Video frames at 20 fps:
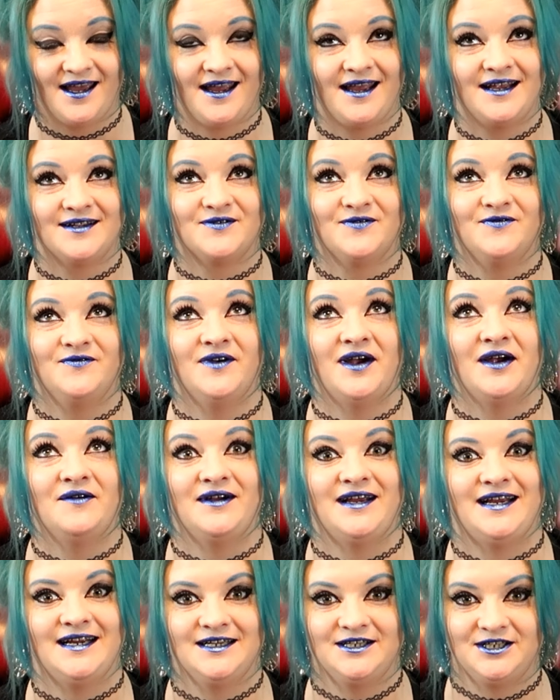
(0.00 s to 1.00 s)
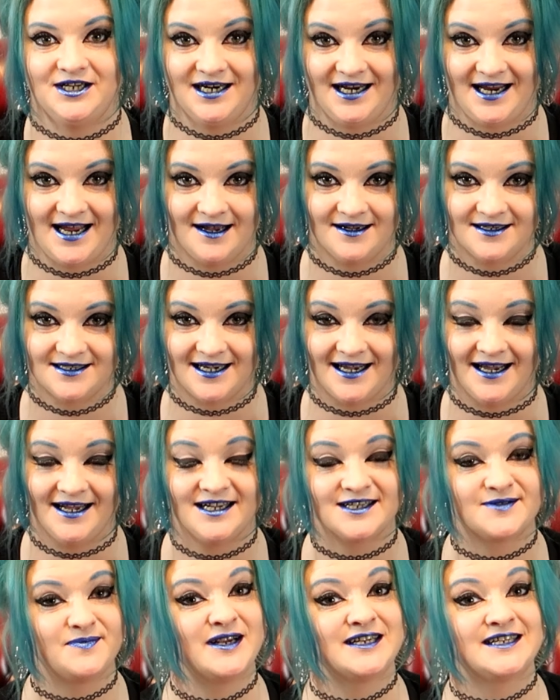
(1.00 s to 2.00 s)
It is very chilly
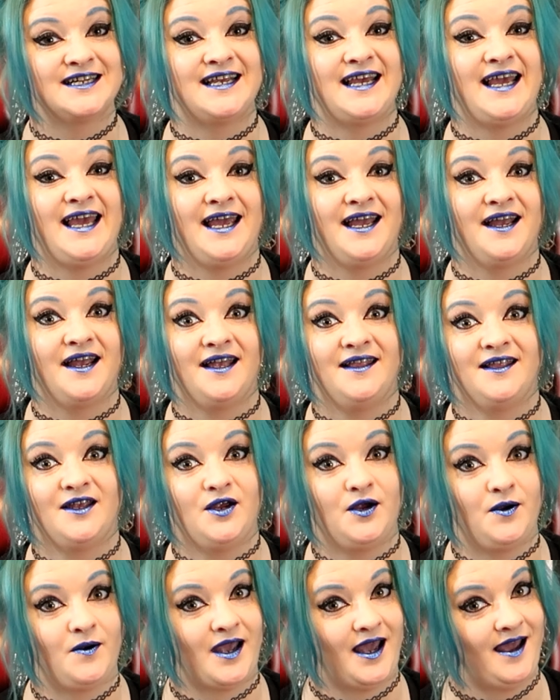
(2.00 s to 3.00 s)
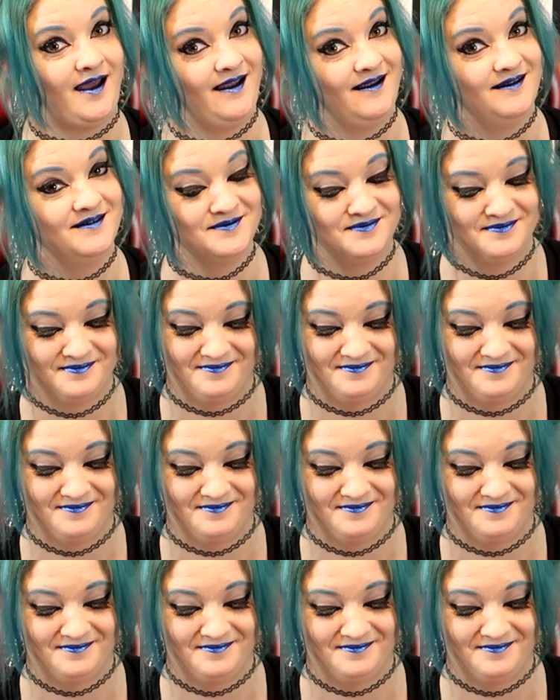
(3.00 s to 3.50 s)
outside, especially here in the UK.